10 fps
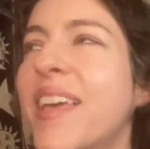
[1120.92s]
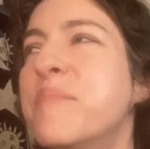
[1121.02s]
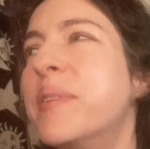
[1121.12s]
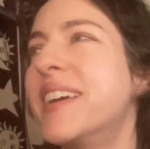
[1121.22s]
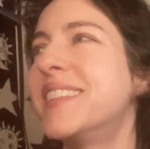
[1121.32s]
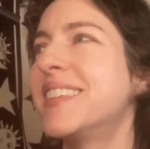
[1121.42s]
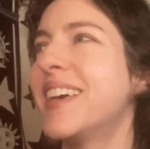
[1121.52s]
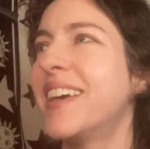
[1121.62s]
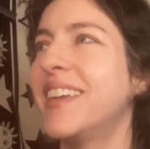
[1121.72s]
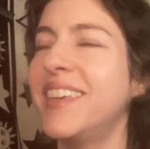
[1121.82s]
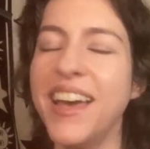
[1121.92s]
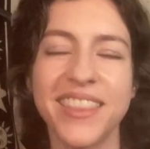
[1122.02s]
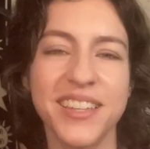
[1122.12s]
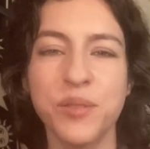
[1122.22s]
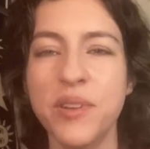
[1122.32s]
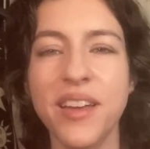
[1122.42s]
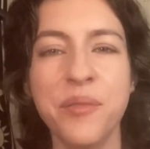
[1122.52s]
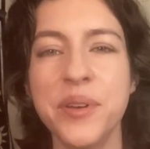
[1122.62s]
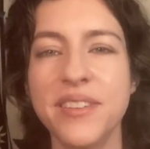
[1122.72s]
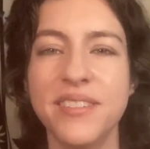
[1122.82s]
But that's
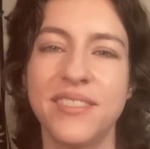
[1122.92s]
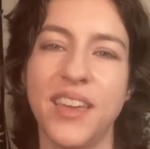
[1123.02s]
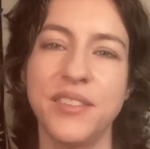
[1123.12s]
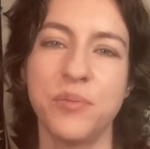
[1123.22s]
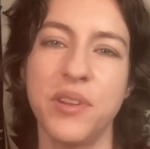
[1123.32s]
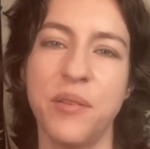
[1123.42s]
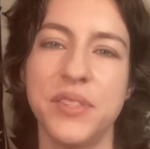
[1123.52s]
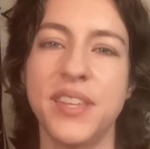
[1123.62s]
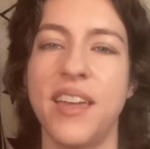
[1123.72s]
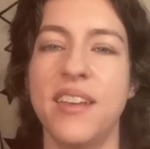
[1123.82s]
what I would say.